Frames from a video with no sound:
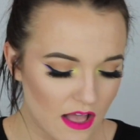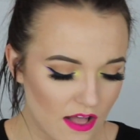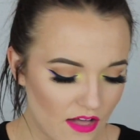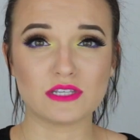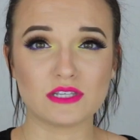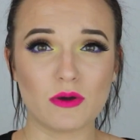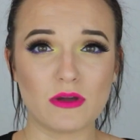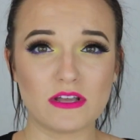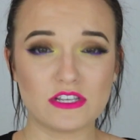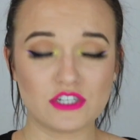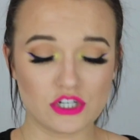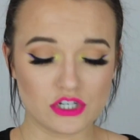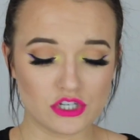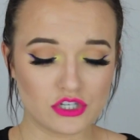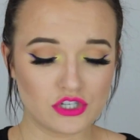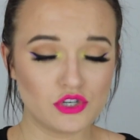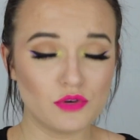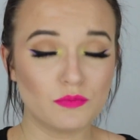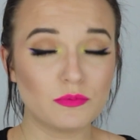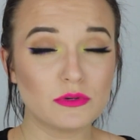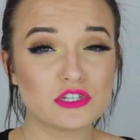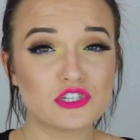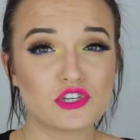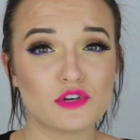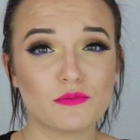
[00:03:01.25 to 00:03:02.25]
So it's just
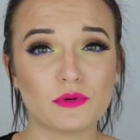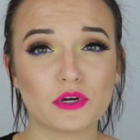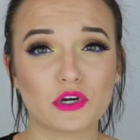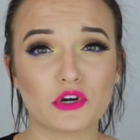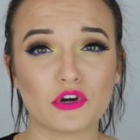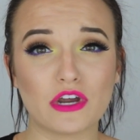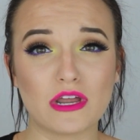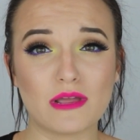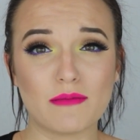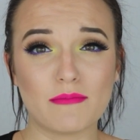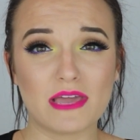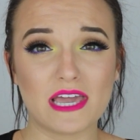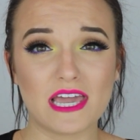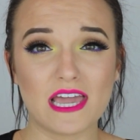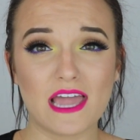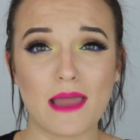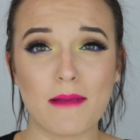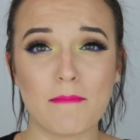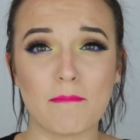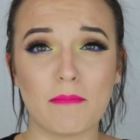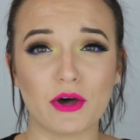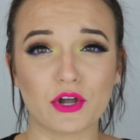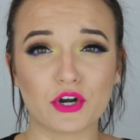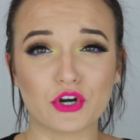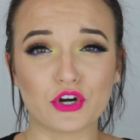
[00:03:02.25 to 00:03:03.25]
super, super creamy
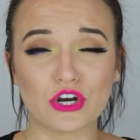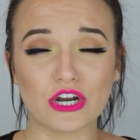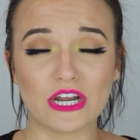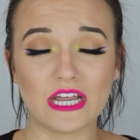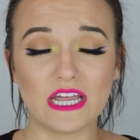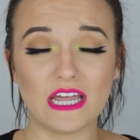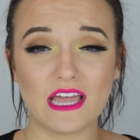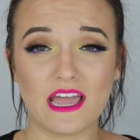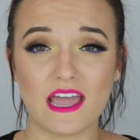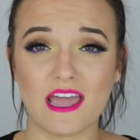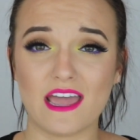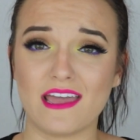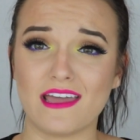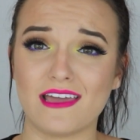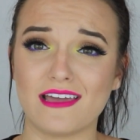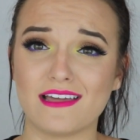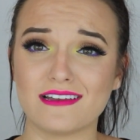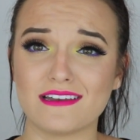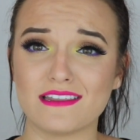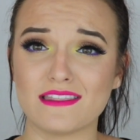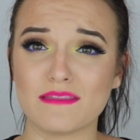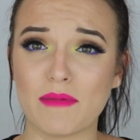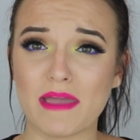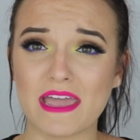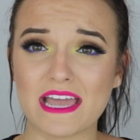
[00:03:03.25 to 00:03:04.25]
and buttery,
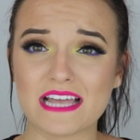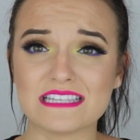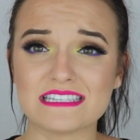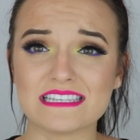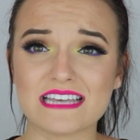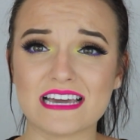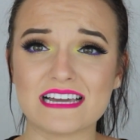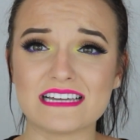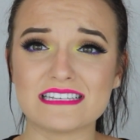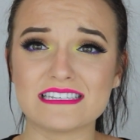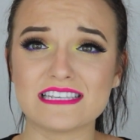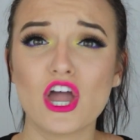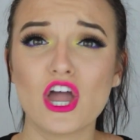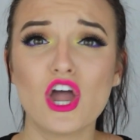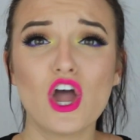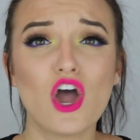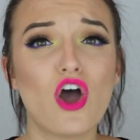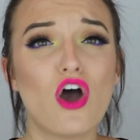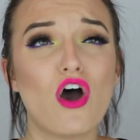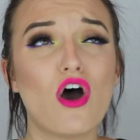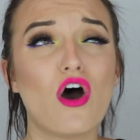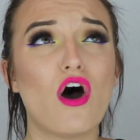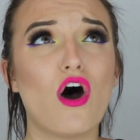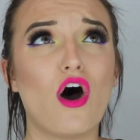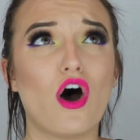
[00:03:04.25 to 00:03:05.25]
and the pan size
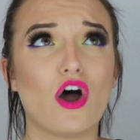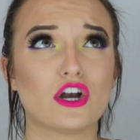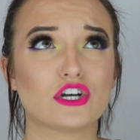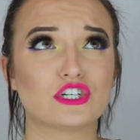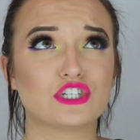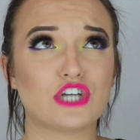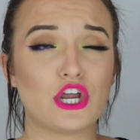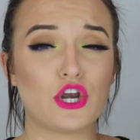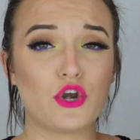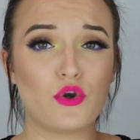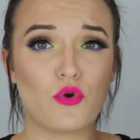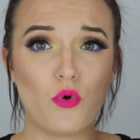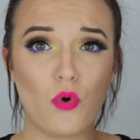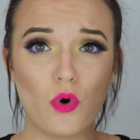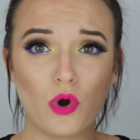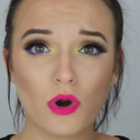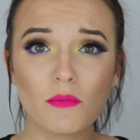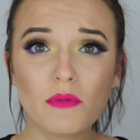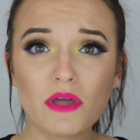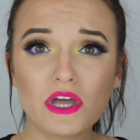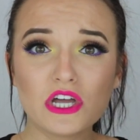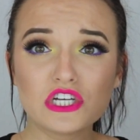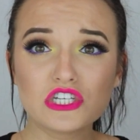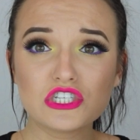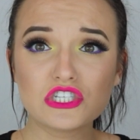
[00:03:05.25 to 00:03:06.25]
are
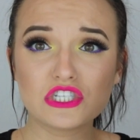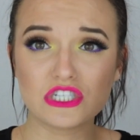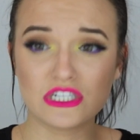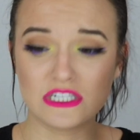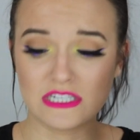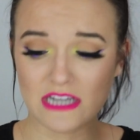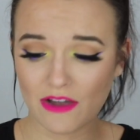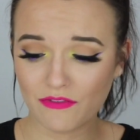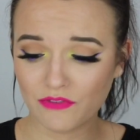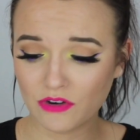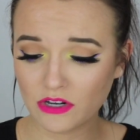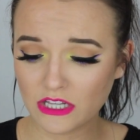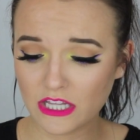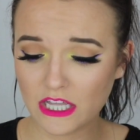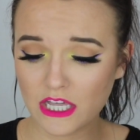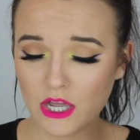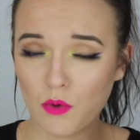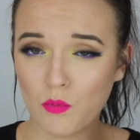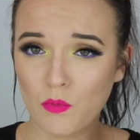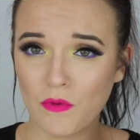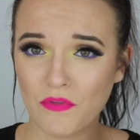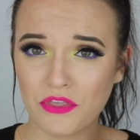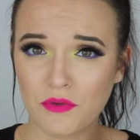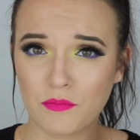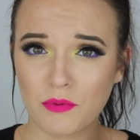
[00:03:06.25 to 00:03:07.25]
ginormous. Definitely
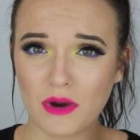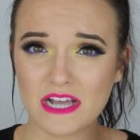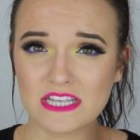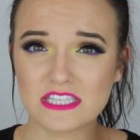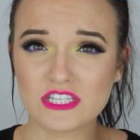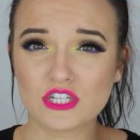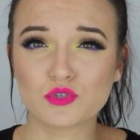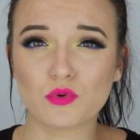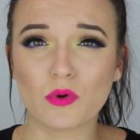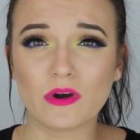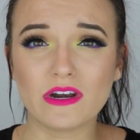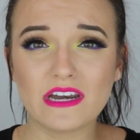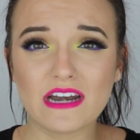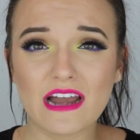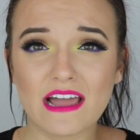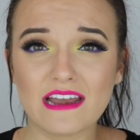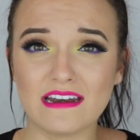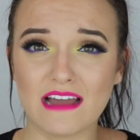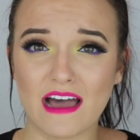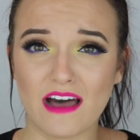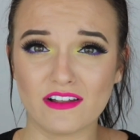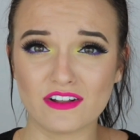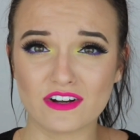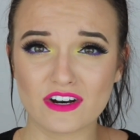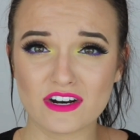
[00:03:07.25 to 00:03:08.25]
worth the price.
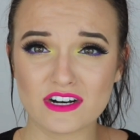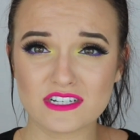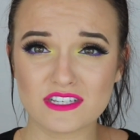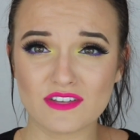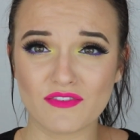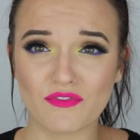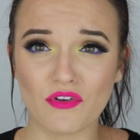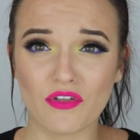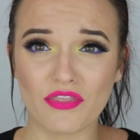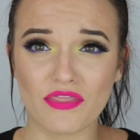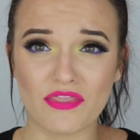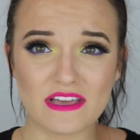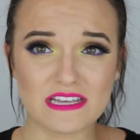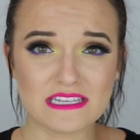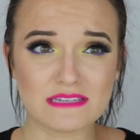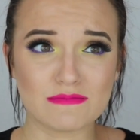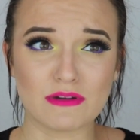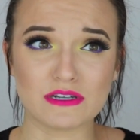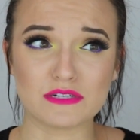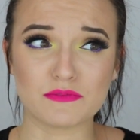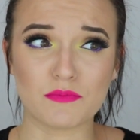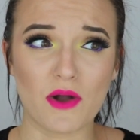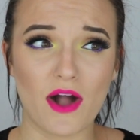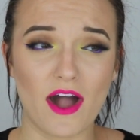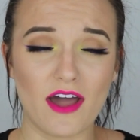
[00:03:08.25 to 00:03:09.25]
$29 for this
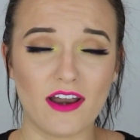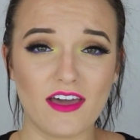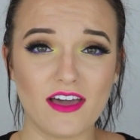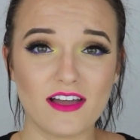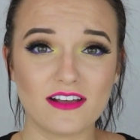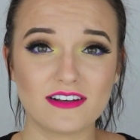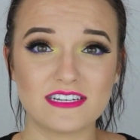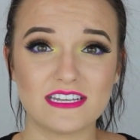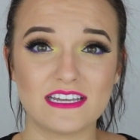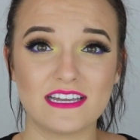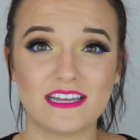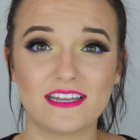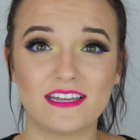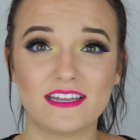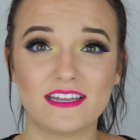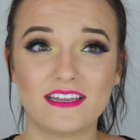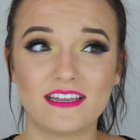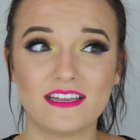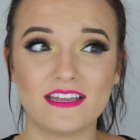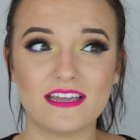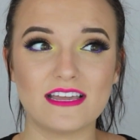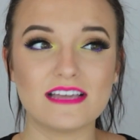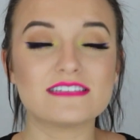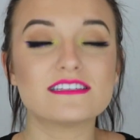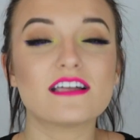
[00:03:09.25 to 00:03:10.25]
much product
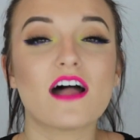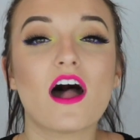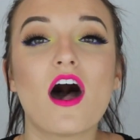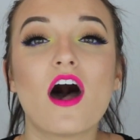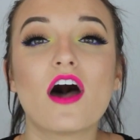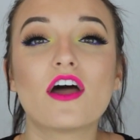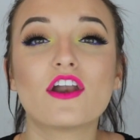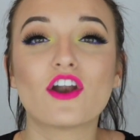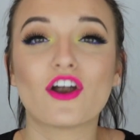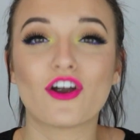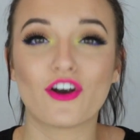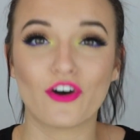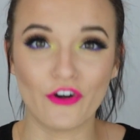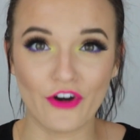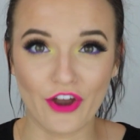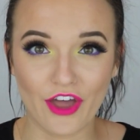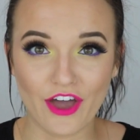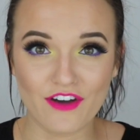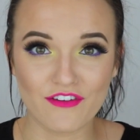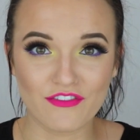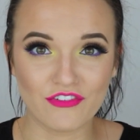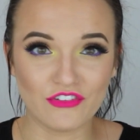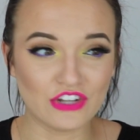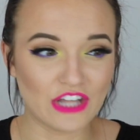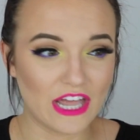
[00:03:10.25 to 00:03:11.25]
is unheard
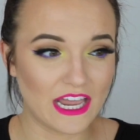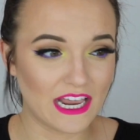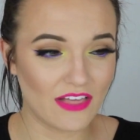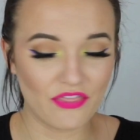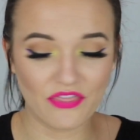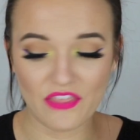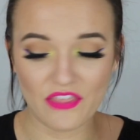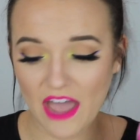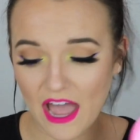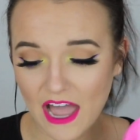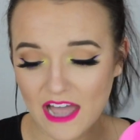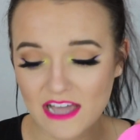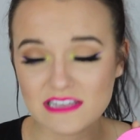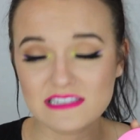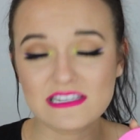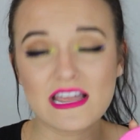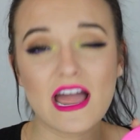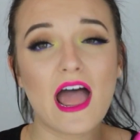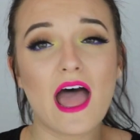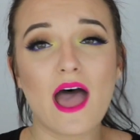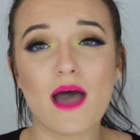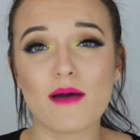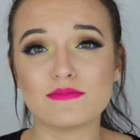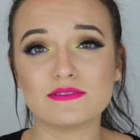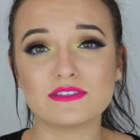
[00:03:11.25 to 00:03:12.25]
of. Like, that is
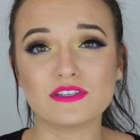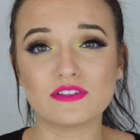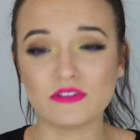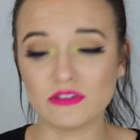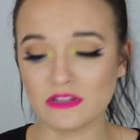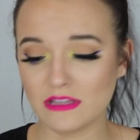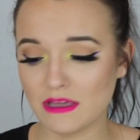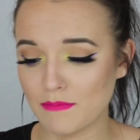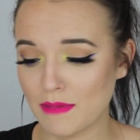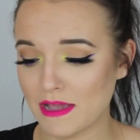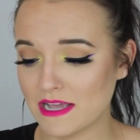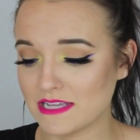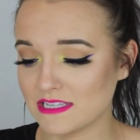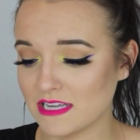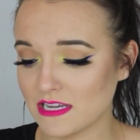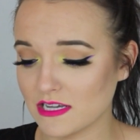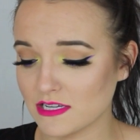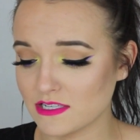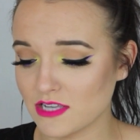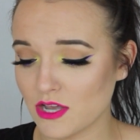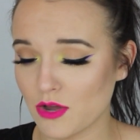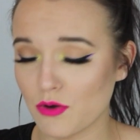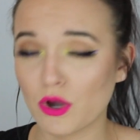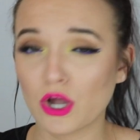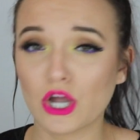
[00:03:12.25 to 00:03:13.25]
absolutely amazing.
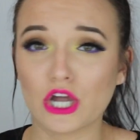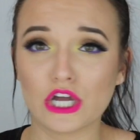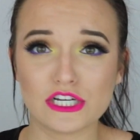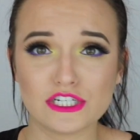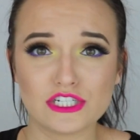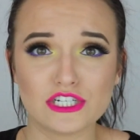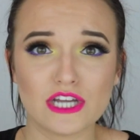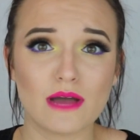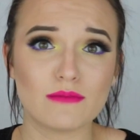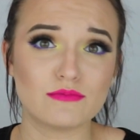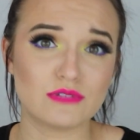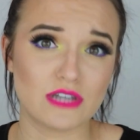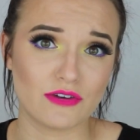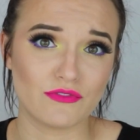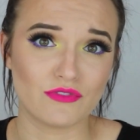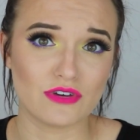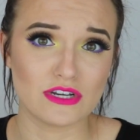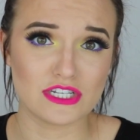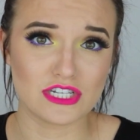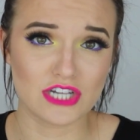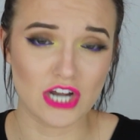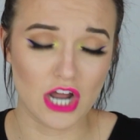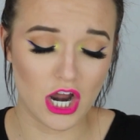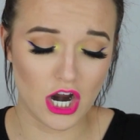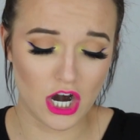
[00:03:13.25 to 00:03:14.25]
So good job, Jeffree
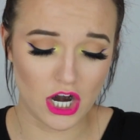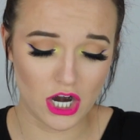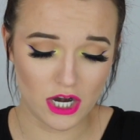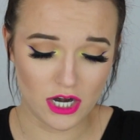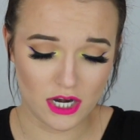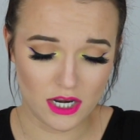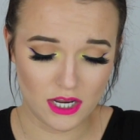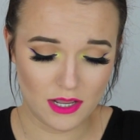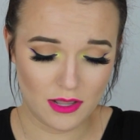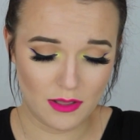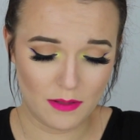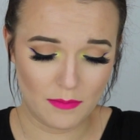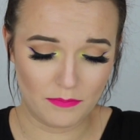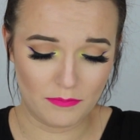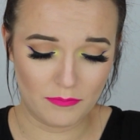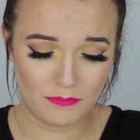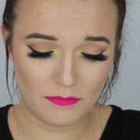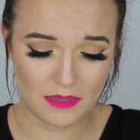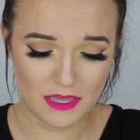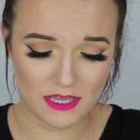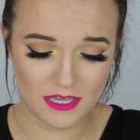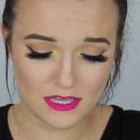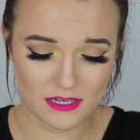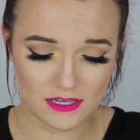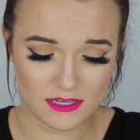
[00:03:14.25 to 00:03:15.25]
Star,
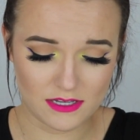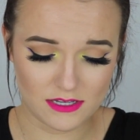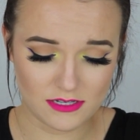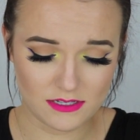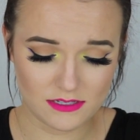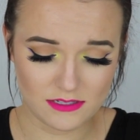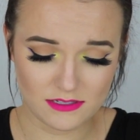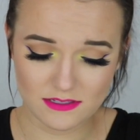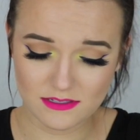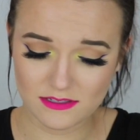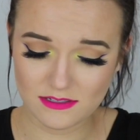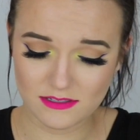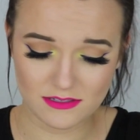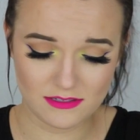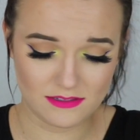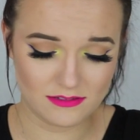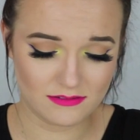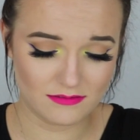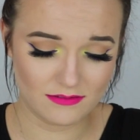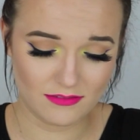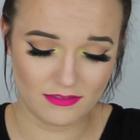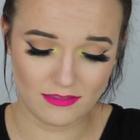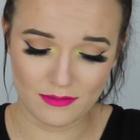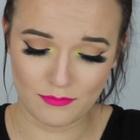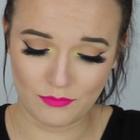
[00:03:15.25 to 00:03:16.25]
because
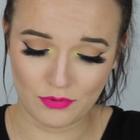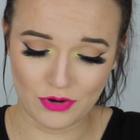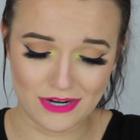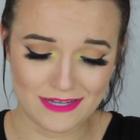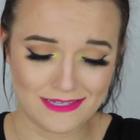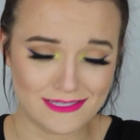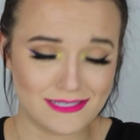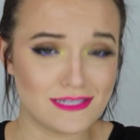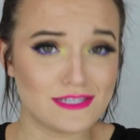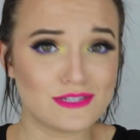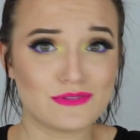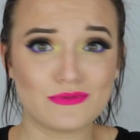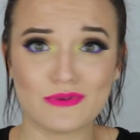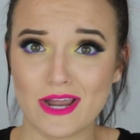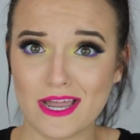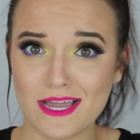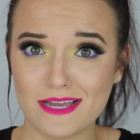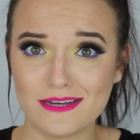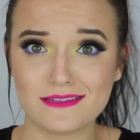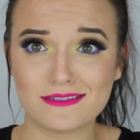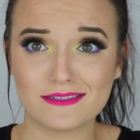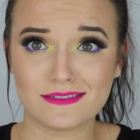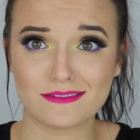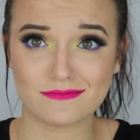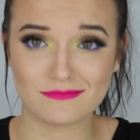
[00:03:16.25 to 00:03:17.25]
the price is
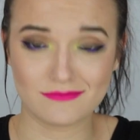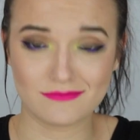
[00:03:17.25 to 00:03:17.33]
right.